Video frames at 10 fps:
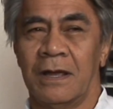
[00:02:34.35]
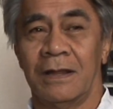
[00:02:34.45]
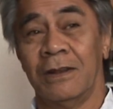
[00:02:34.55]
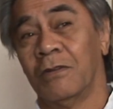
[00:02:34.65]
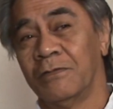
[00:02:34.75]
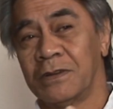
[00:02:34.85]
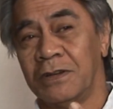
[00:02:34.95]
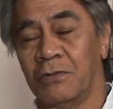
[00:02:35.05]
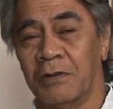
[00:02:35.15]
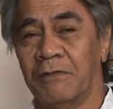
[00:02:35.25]
then obviously
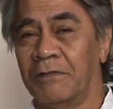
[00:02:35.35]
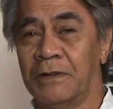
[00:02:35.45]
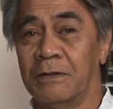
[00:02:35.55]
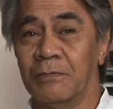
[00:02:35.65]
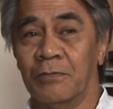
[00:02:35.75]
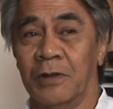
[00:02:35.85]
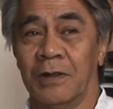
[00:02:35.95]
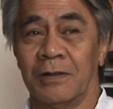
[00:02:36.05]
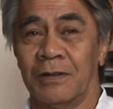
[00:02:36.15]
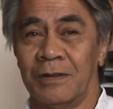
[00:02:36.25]
doing film
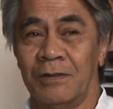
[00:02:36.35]
where